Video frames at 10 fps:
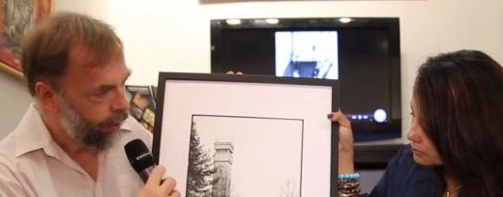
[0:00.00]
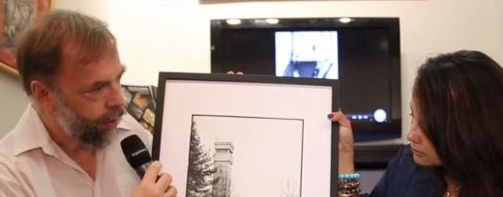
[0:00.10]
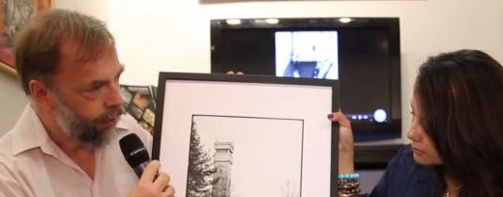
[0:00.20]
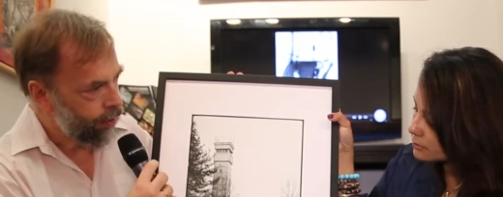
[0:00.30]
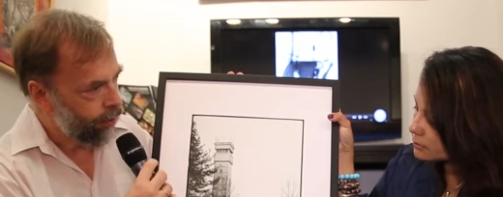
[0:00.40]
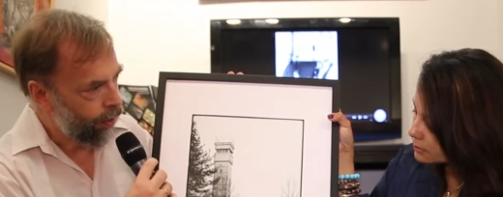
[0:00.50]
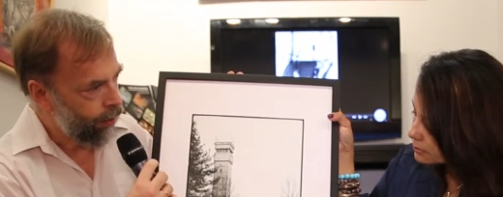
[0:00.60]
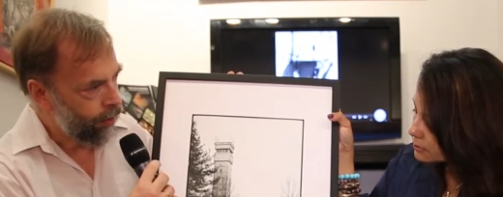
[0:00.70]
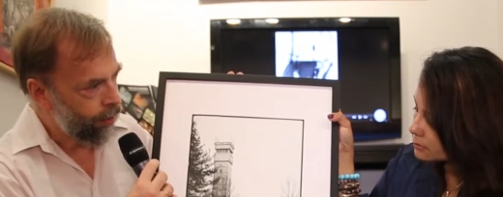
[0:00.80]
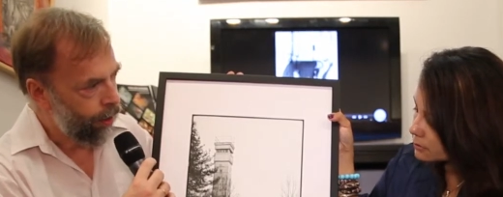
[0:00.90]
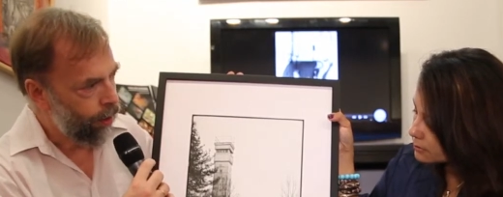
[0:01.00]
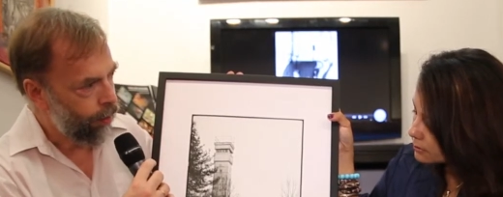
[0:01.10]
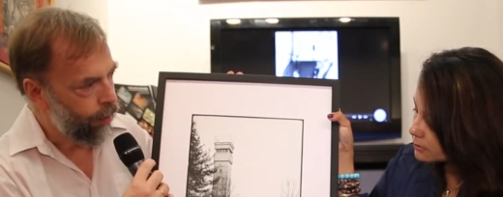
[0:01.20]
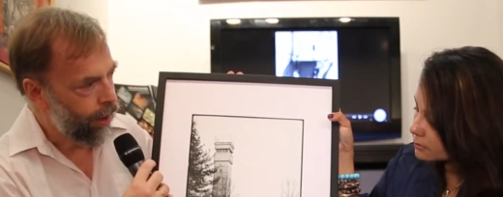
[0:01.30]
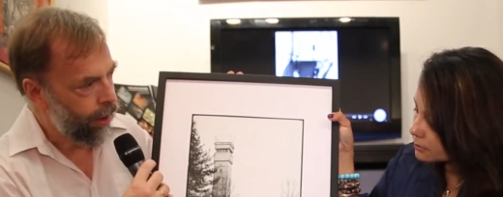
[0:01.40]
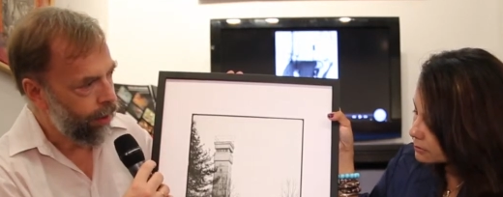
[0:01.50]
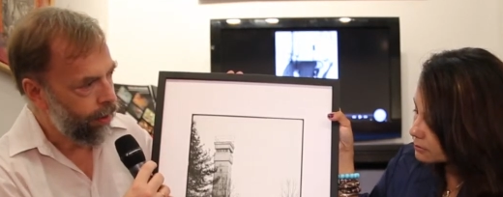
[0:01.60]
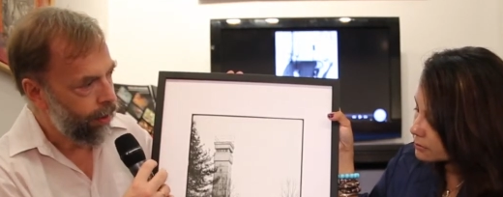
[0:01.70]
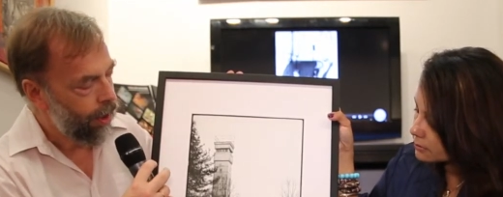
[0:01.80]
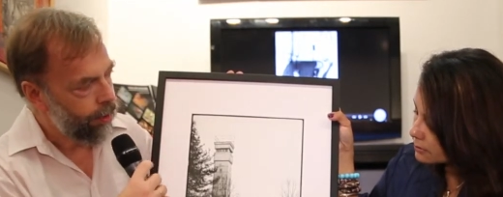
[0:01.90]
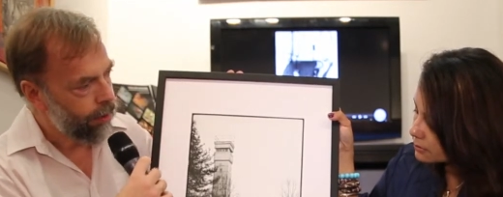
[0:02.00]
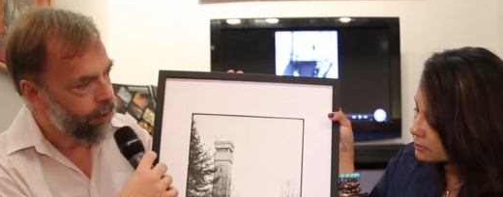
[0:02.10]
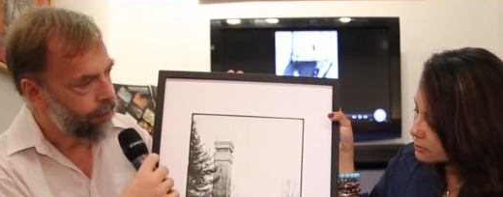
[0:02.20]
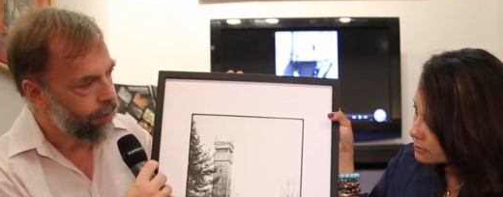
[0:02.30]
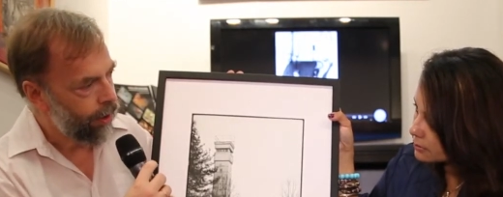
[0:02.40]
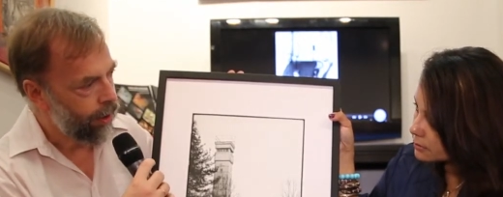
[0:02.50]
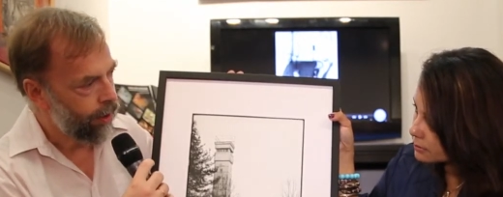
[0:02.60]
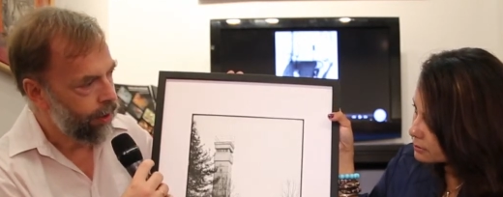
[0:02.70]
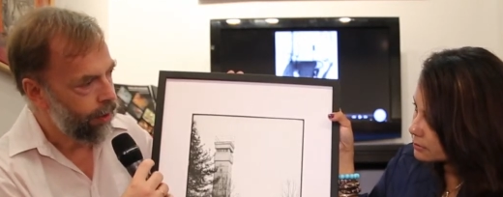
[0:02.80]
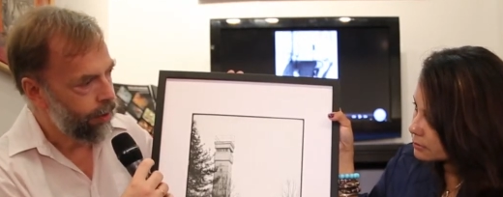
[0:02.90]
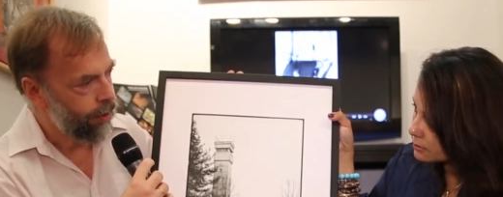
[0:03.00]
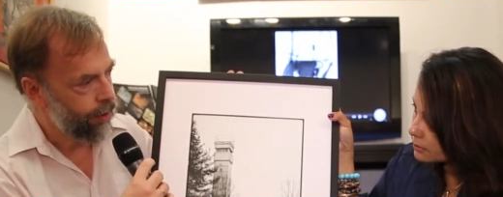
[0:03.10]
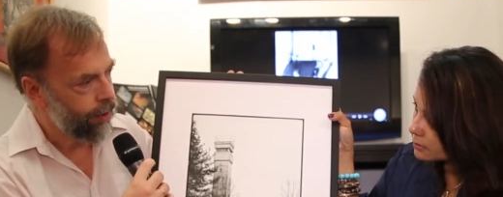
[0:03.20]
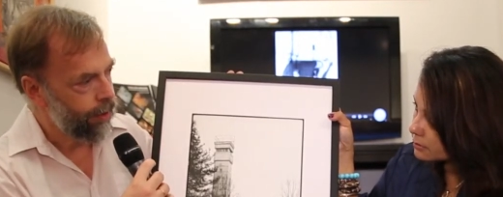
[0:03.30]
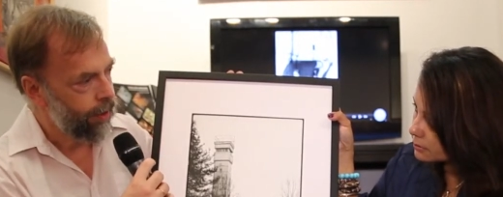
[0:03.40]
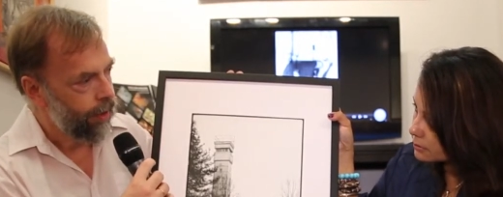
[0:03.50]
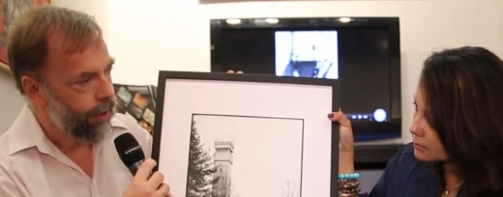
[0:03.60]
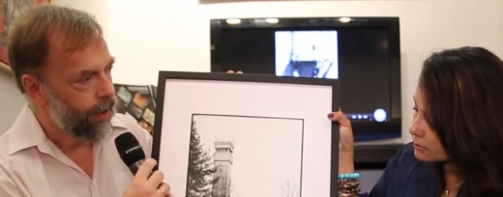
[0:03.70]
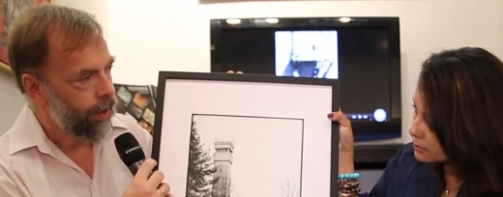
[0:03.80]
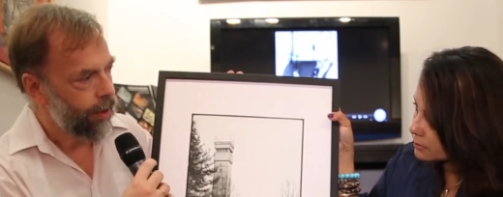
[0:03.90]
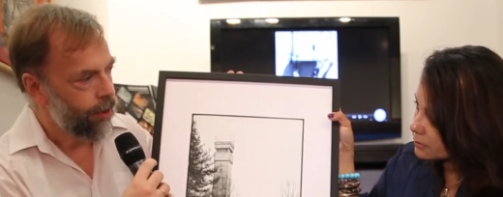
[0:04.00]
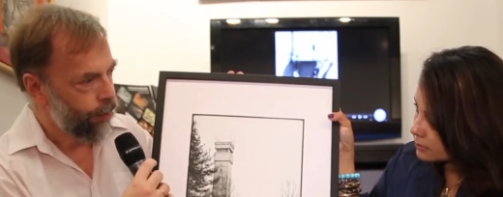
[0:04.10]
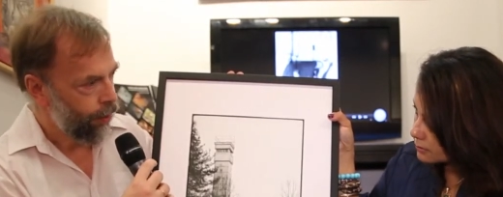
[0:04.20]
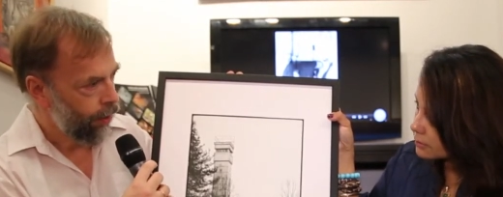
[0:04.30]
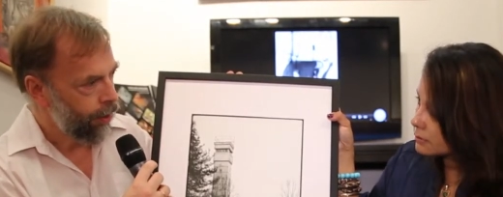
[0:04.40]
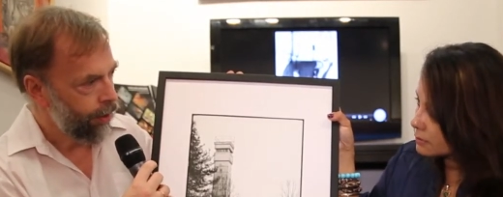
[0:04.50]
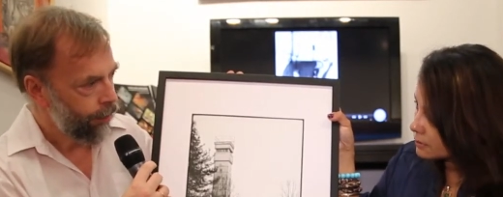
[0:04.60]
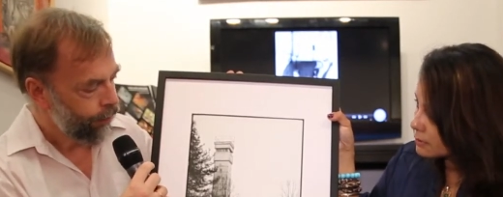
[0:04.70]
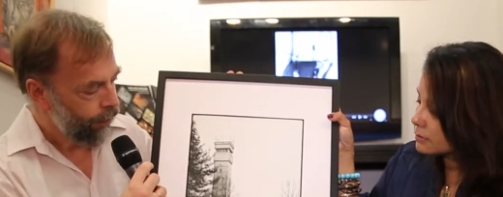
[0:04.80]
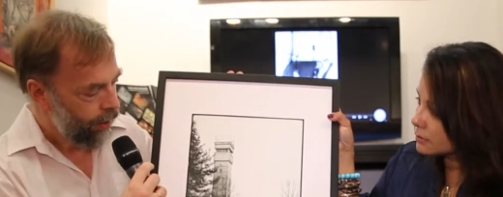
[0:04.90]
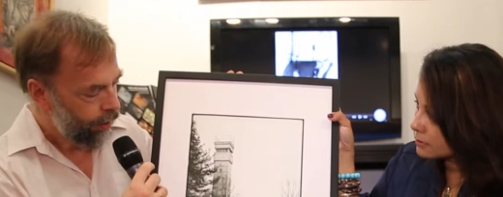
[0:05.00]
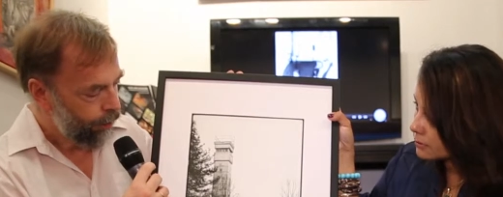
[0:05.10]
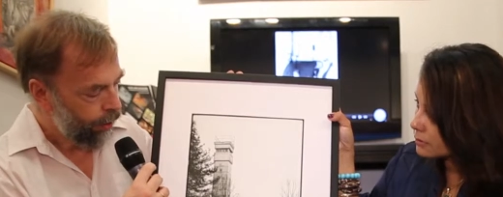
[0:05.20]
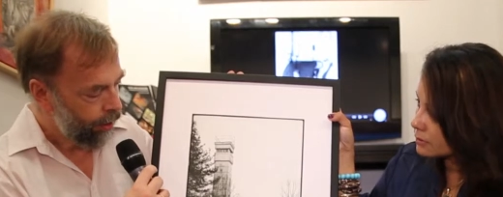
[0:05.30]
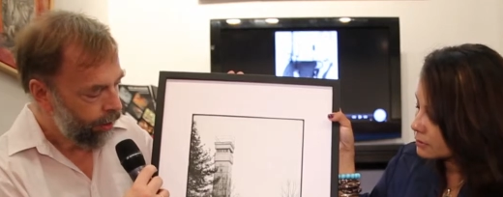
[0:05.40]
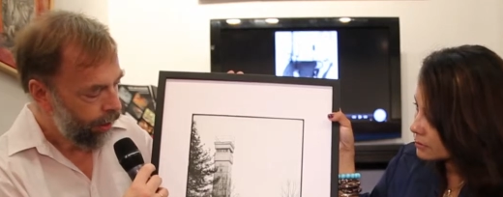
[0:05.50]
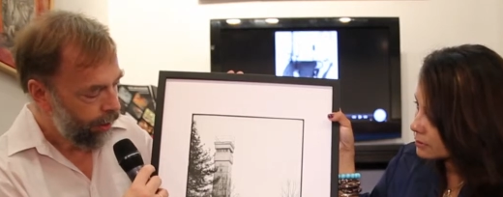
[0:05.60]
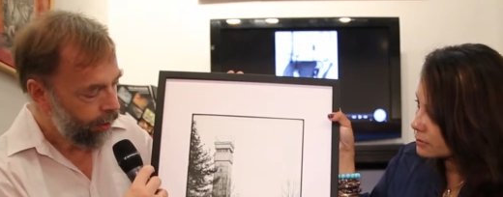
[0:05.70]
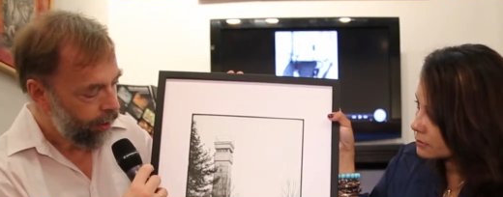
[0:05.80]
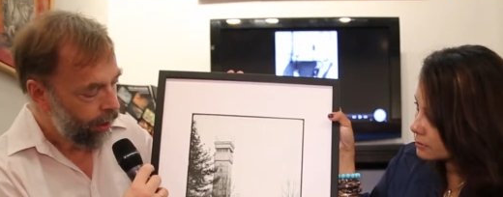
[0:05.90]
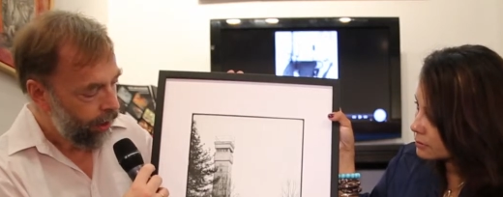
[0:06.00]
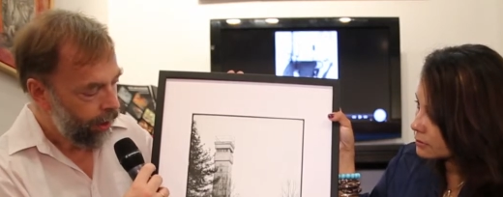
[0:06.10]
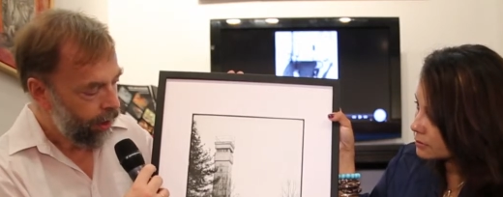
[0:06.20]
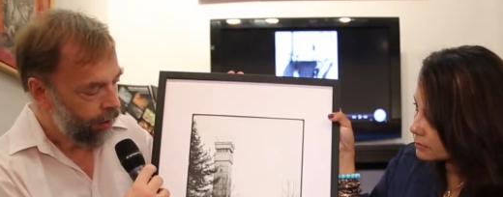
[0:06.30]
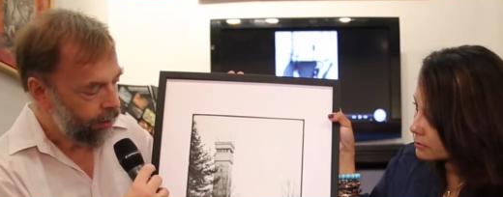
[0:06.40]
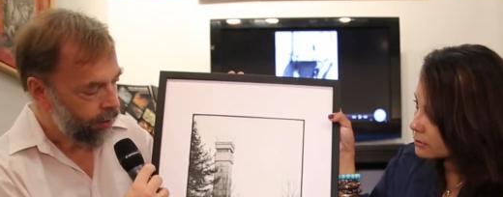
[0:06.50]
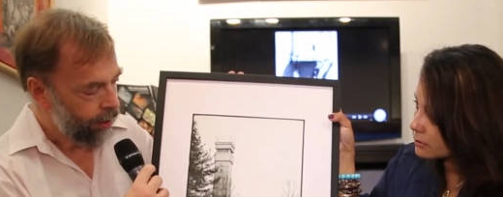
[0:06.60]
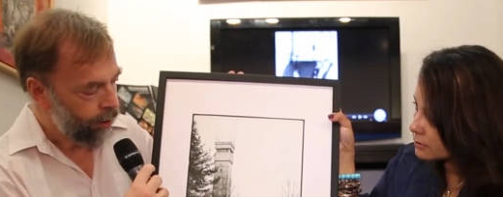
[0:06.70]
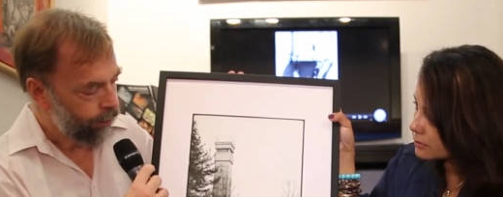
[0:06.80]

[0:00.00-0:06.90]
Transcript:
Speaker 1: is a road where I transfer the borderline. And